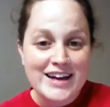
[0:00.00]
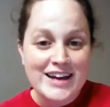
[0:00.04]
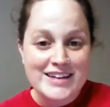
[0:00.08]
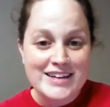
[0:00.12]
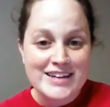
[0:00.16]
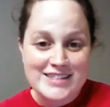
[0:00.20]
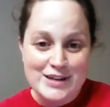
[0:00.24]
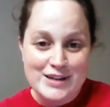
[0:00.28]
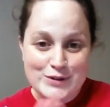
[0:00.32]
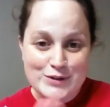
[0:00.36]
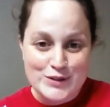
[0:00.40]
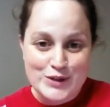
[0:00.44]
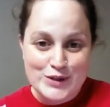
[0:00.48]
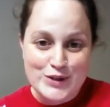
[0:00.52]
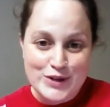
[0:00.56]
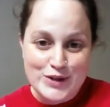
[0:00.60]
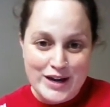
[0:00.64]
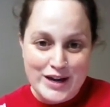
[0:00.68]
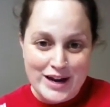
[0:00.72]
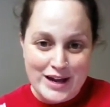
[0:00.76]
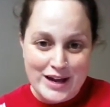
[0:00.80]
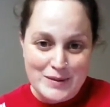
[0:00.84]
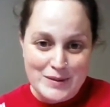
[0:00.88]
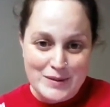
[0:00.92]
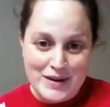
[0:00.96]
as I was
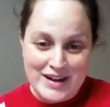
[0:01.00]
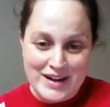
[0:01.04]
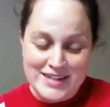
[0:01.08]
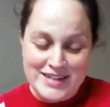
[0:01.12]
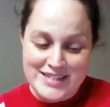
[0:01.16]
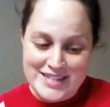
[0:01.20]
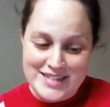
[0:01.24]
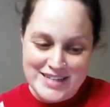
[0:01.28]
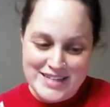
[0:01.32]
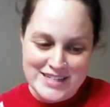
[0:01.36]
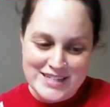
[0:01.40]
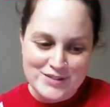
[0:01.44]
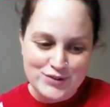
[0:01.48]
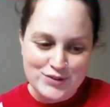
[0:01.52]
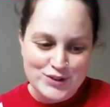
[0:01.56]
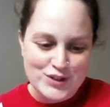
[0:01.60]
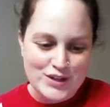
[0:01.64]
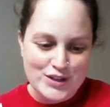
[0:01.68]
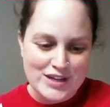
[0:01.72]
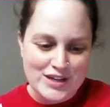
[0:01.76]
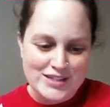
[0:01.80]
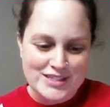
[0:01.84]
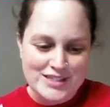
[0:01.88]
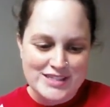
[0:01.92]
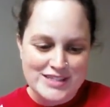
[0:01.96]
creating my ideas for
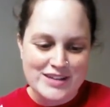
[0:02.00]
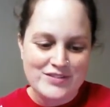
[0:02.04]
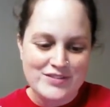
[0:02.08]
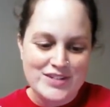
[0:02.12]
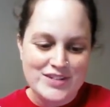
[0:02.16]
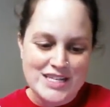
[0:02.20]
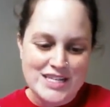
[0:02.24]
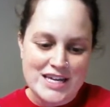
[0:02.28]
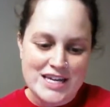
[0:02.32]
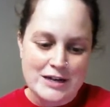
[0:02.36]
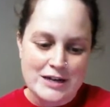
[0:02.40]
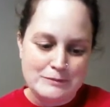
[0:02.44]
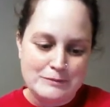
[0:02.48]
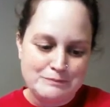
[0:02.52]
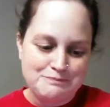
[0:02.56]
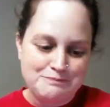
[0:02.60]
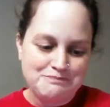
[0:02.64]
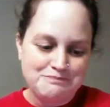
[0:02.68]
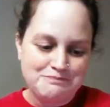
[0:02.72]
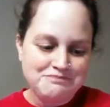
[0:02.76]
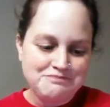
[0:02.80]
2017.